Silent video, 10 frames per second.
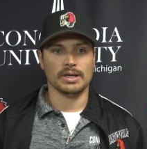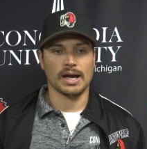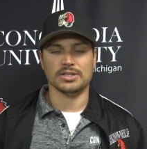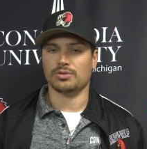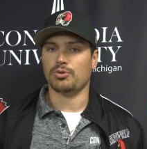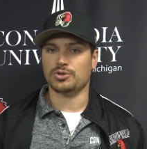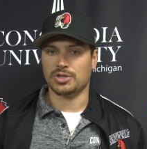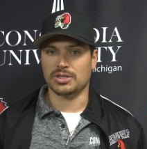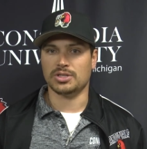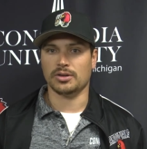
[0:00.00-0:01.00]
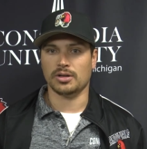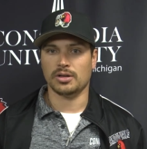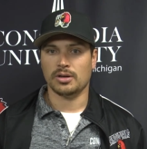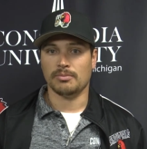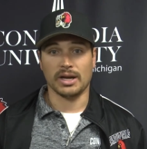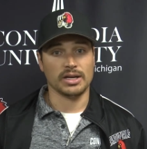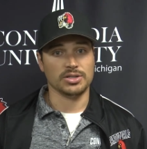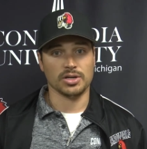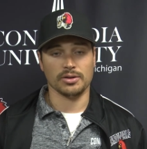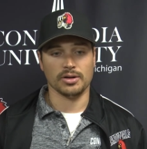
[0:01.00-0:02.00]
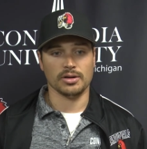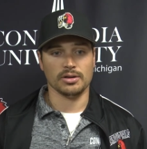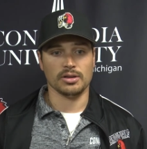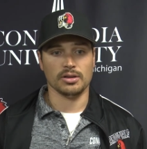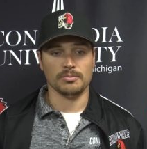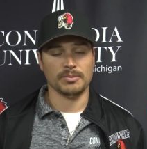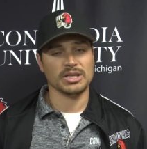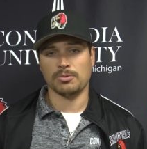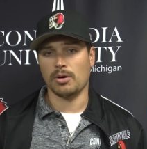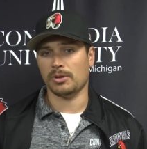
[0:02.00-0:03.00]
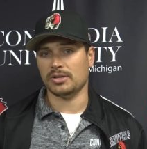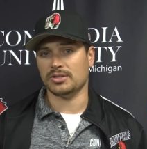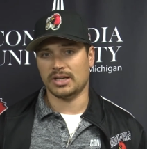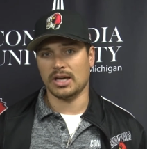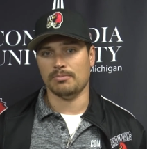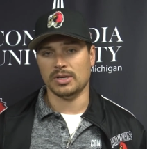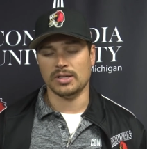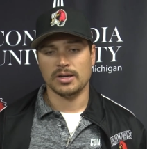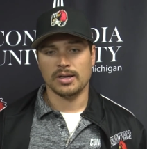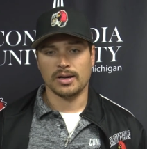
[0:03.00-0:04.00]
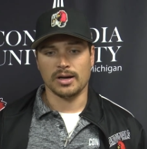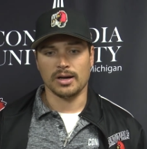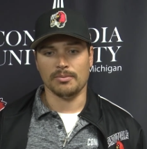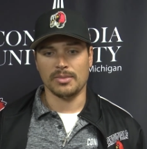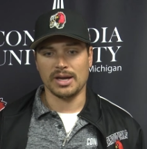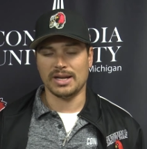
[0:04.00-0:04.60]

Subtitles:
Guys are pushing each other, making each other the best ball players they can be.